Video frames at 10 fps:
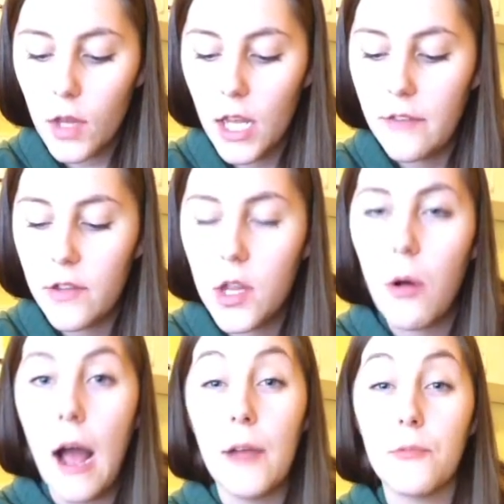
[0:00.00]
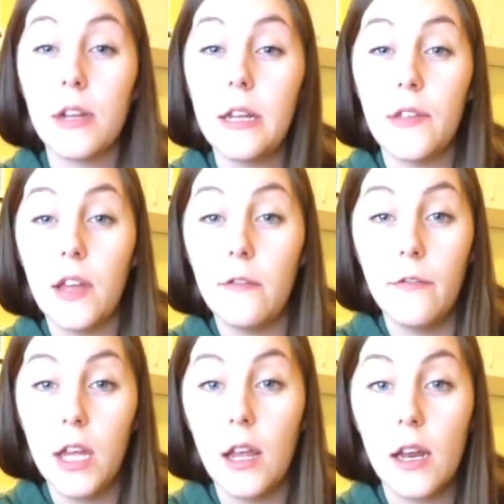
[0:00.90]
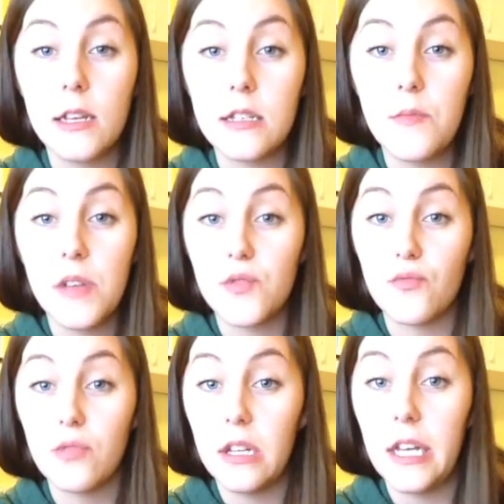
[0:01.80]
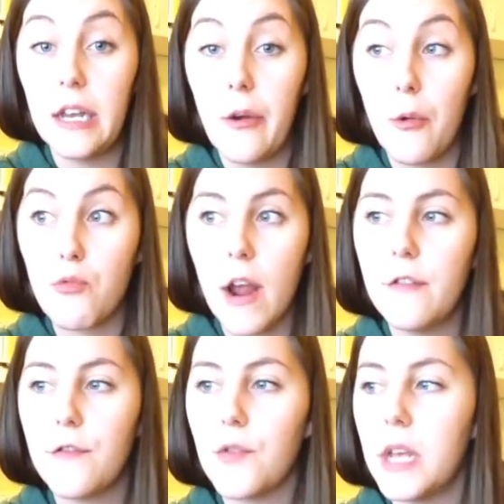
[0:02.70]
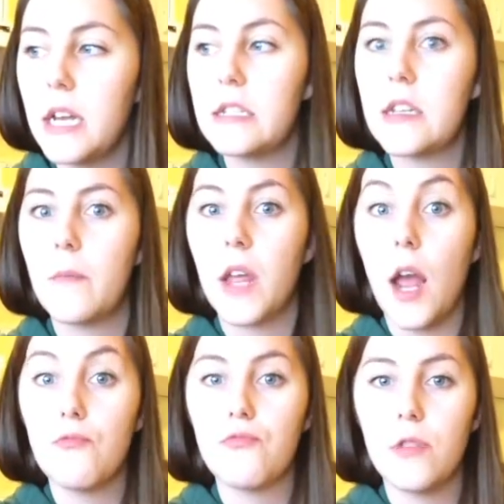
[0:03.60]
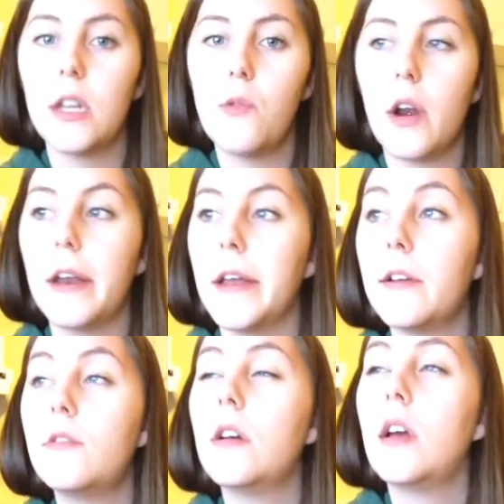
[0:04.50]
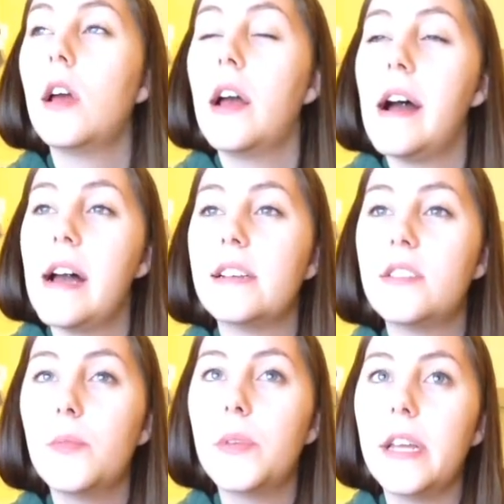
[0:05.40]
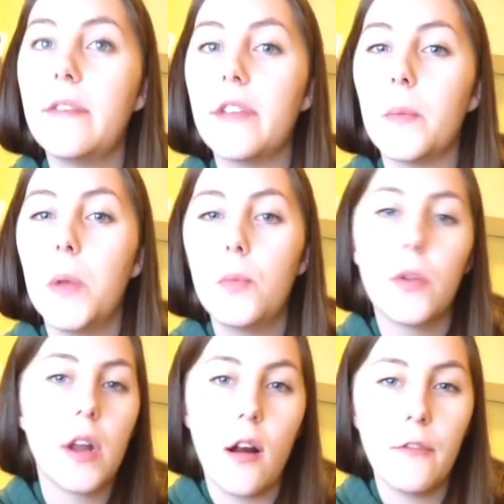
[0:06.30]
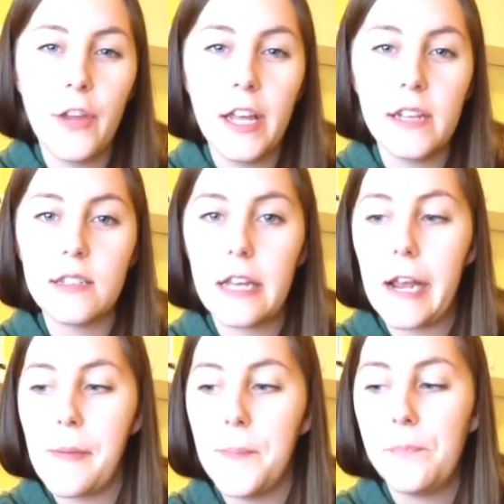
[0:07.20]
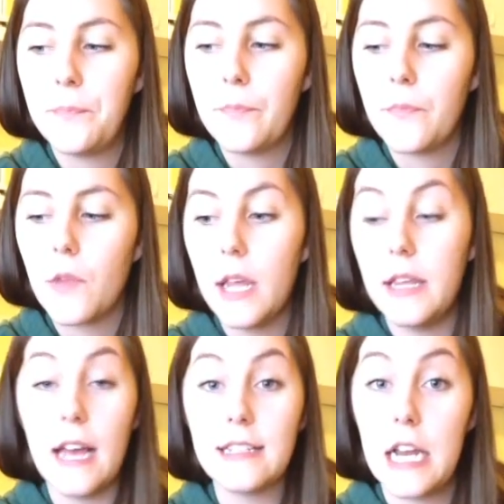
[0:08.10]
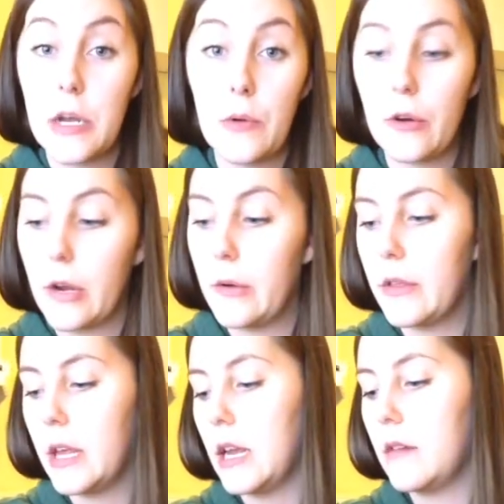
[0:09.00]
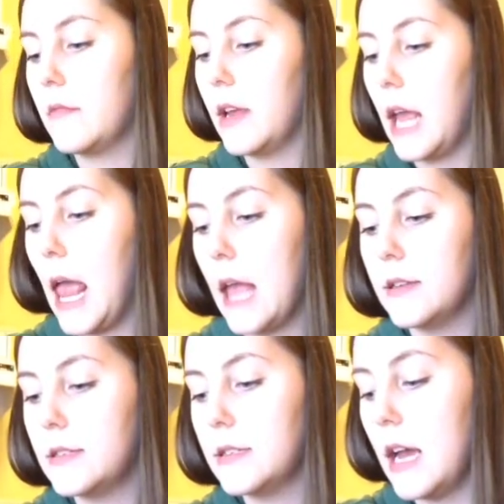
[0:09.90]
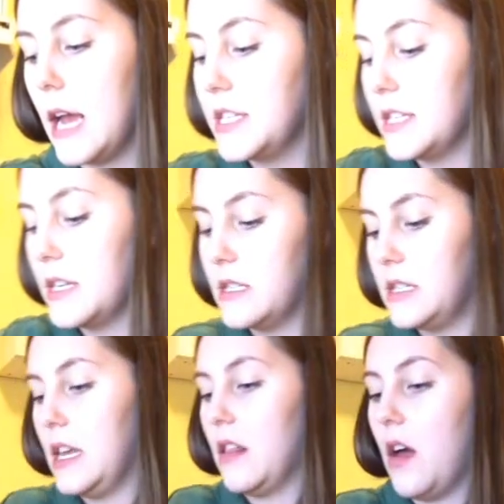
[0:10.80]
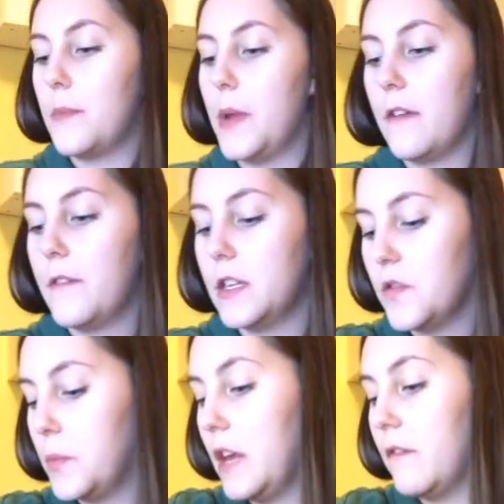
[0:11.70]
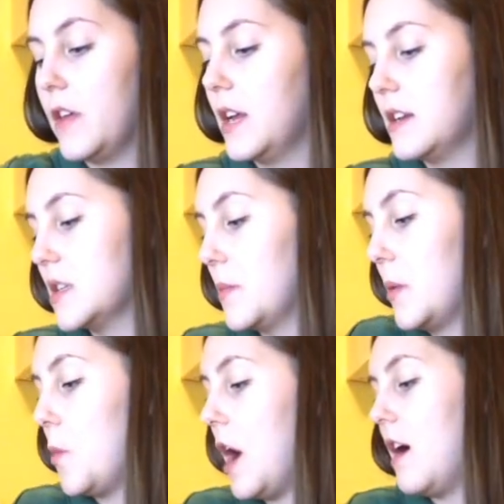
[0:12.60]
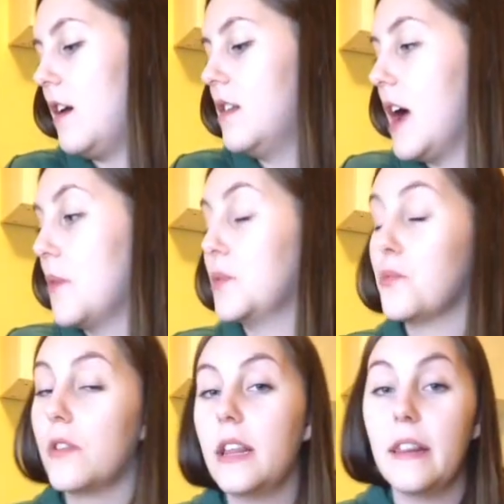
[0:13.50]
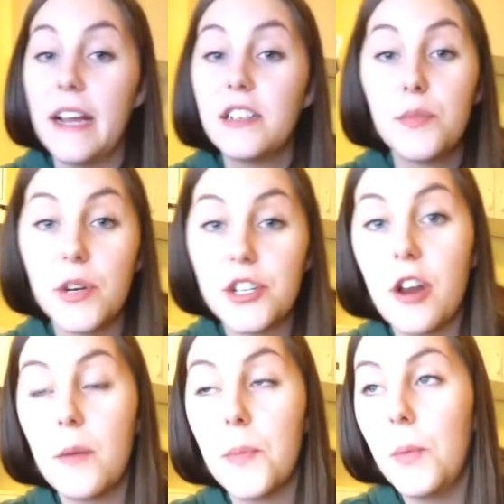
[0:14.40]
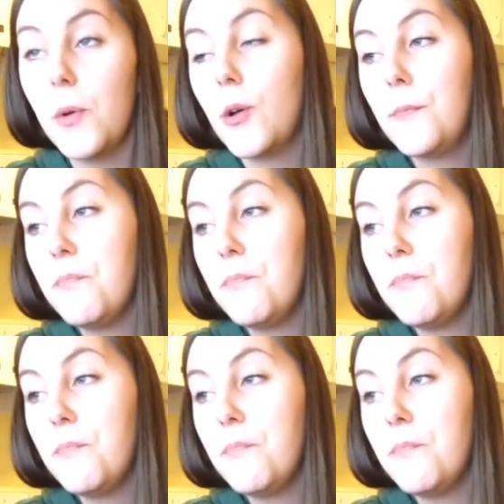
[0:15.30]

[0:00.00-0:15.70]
even though I really think veganism is really right for me and it's something I really want to do, I still believe, like, people that aren't vegans, like, yes, I don't agree with it, and I can see a lot of benefits for being veganism, and while I would really like to push it on people,